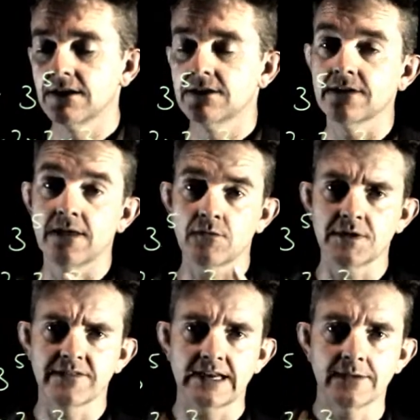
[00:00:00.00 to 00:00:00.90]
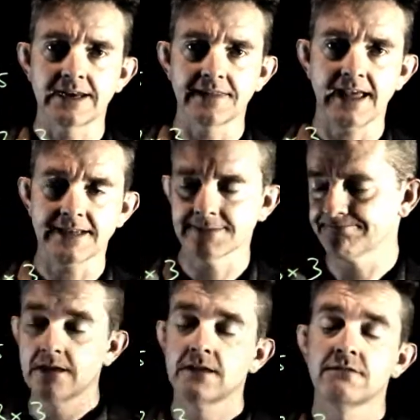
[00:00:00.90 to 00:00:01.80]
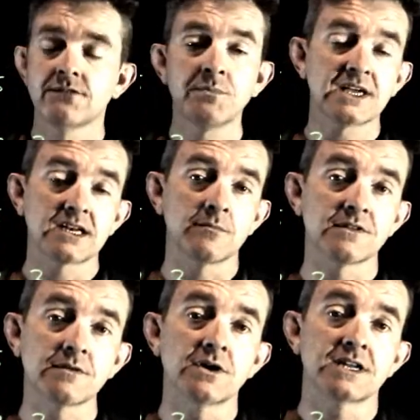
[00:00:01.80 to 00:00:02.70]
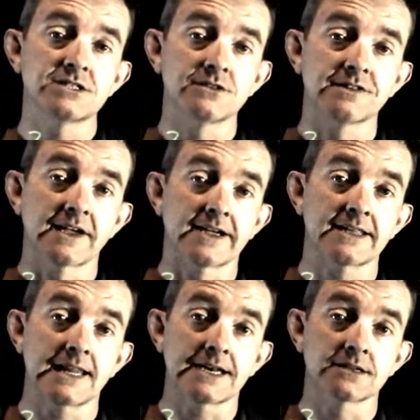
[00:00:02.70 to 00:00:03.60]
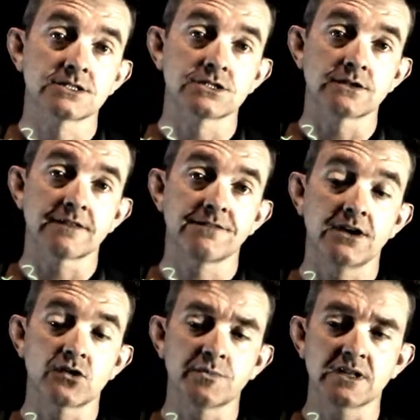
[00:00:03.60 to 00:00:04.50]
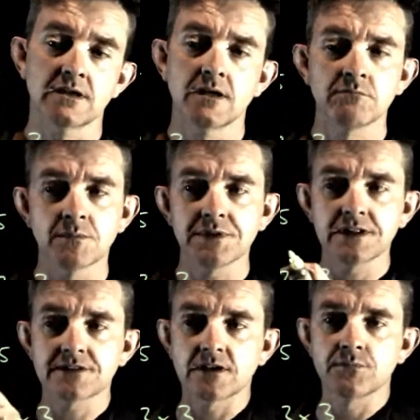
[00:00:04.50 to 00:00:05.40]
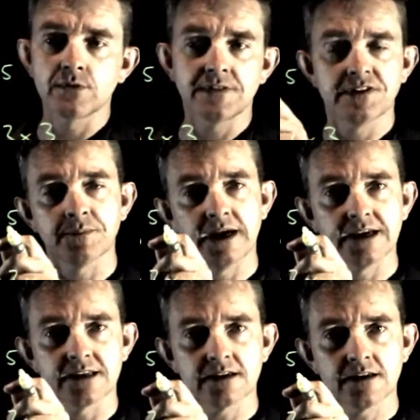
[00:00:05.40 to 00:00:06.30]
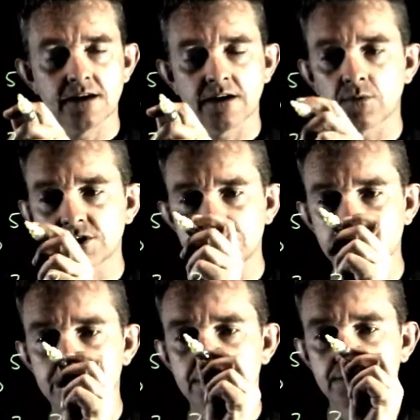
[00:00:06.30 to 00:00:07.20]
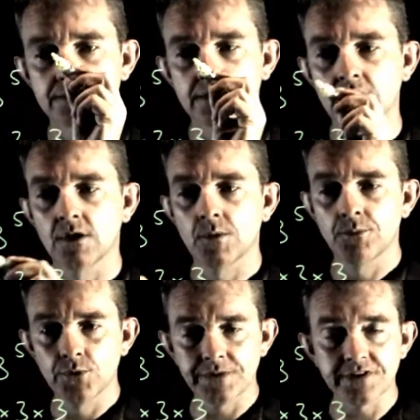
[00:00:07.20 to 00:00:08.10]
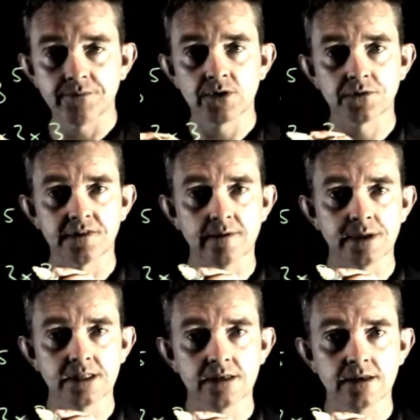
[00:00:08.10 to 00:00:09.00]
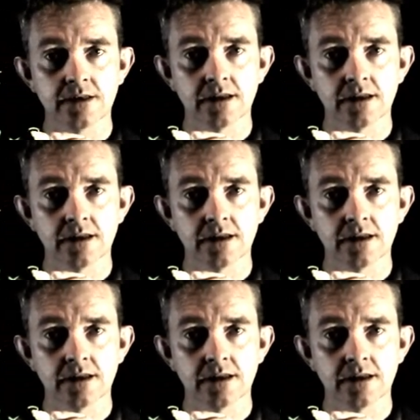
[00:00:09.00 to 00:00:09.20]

so that would be evaluating that. For bigger numbers, you might need to use your calculator to do the final bit, but please don't put this part in. I want you to put this middle step in